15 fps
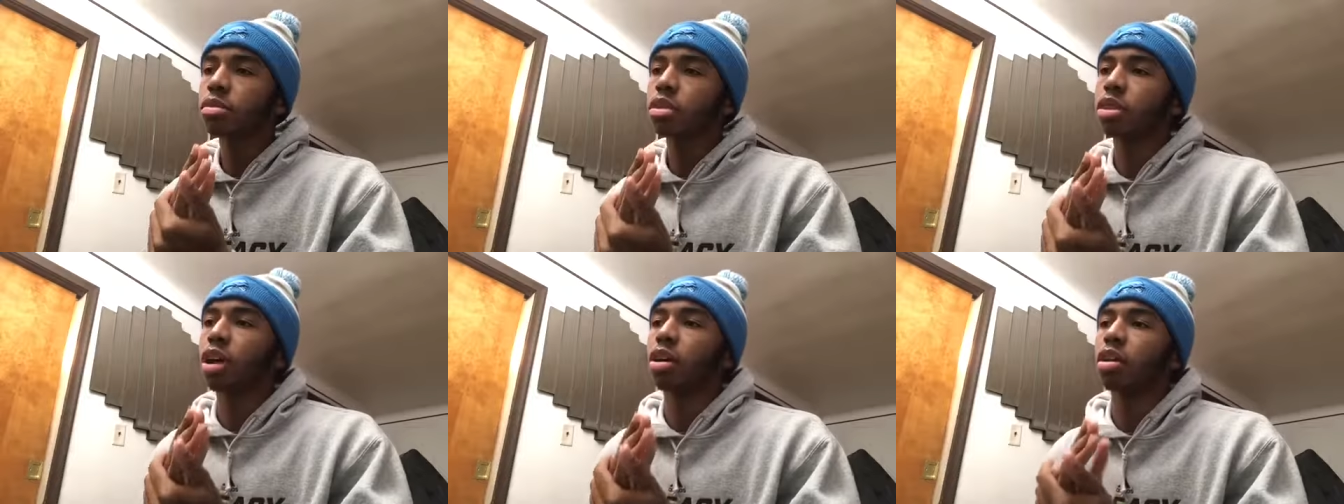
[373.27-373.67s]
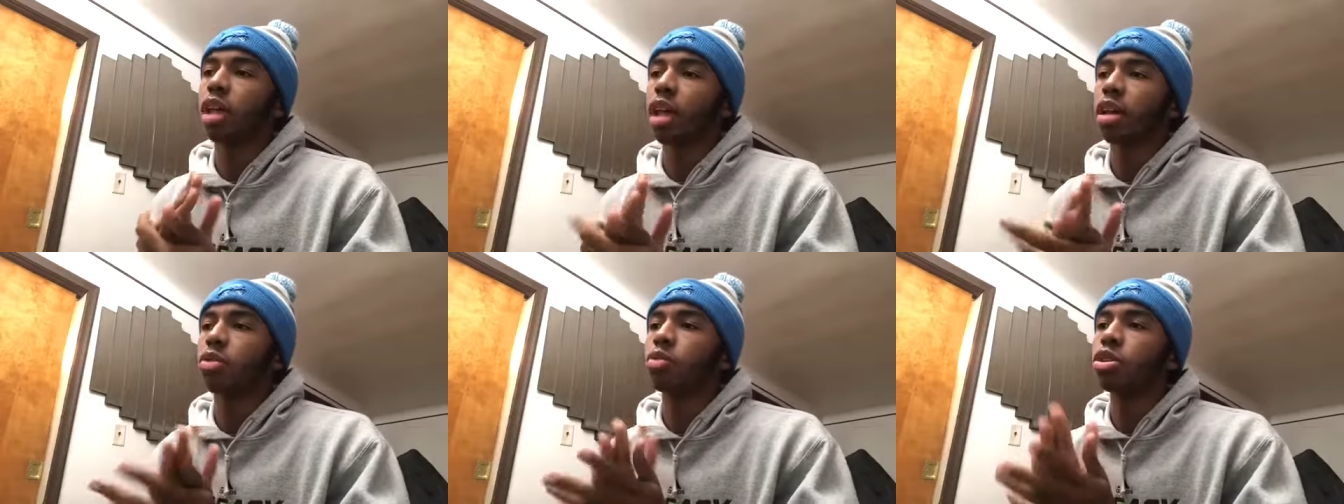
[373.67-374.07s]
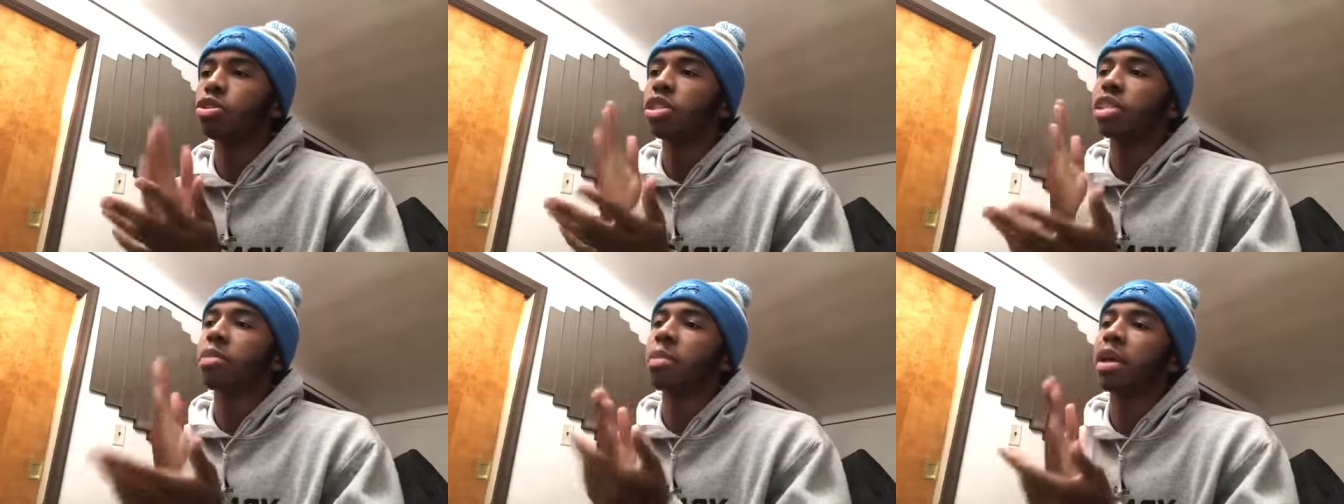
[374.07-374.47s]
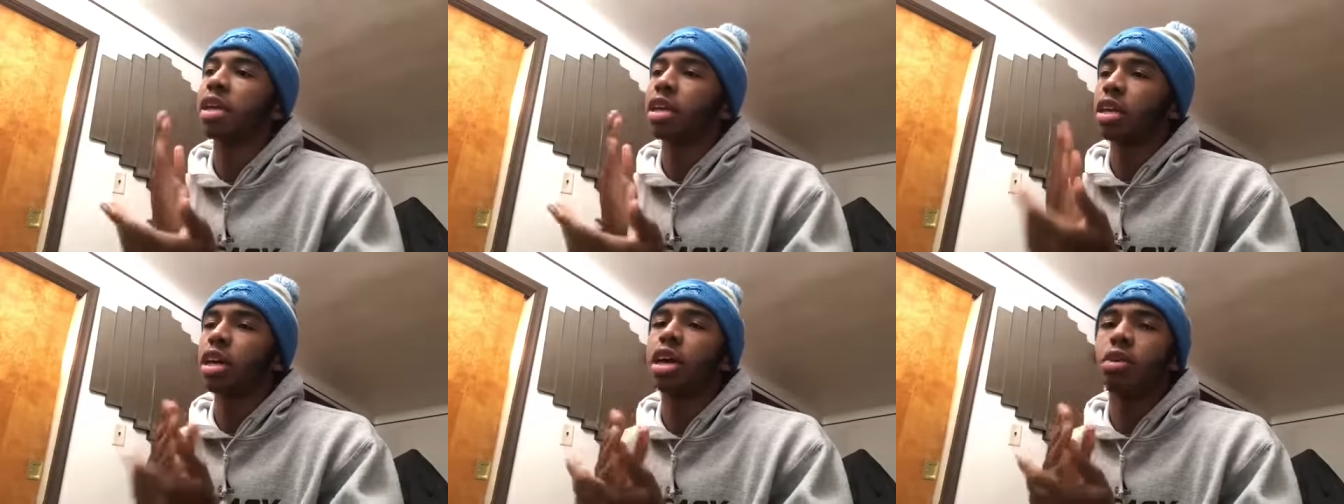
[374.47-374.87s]
no, like when you see somebody,
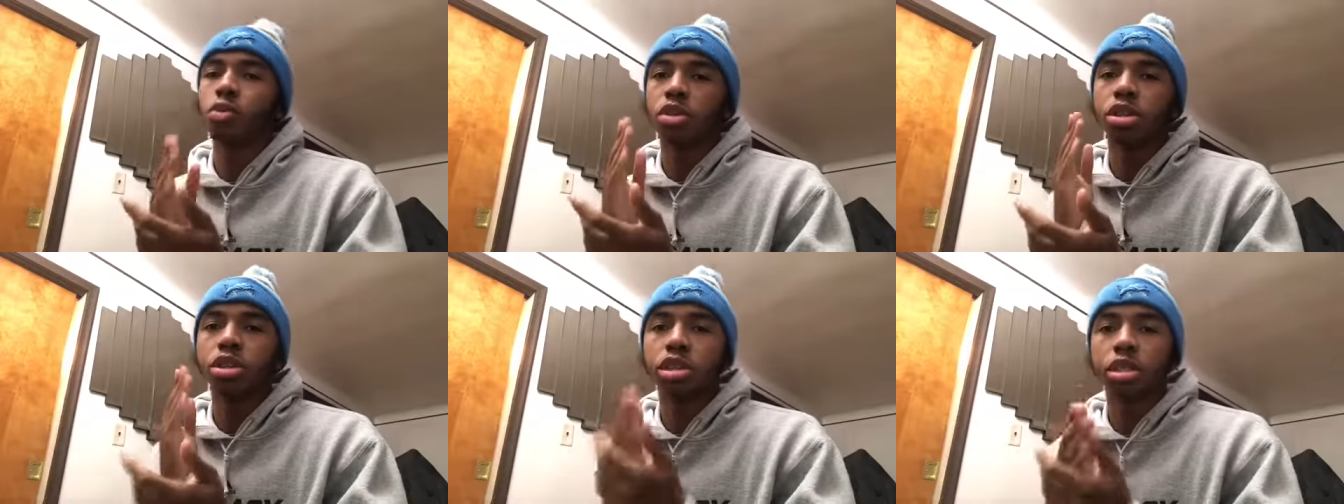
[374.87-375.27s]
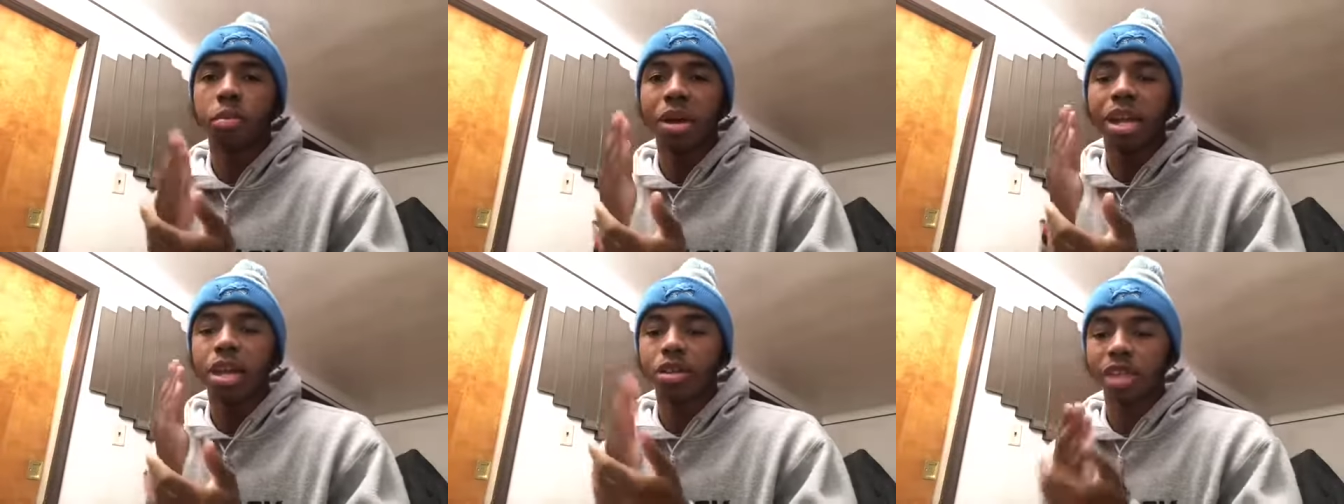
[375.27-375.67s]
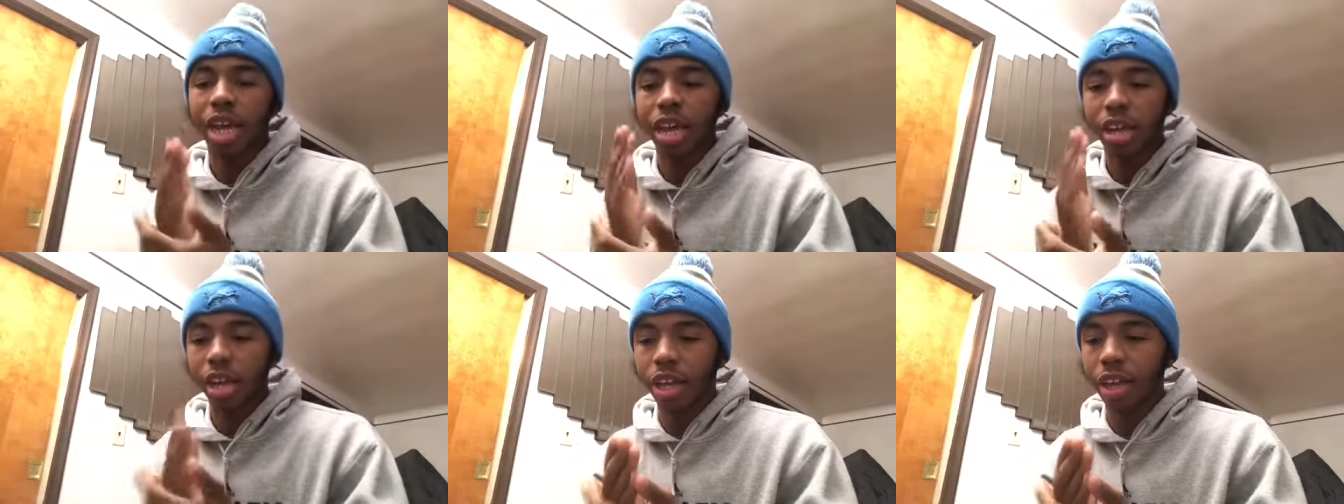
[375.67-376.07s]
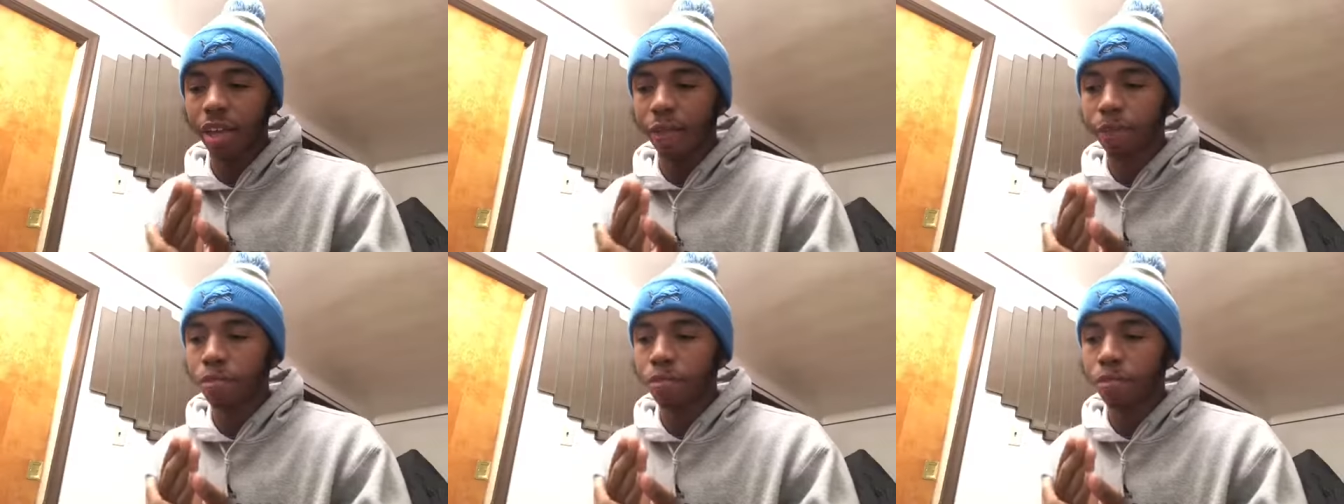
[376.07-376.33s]
yeah, when you see somebody else idea,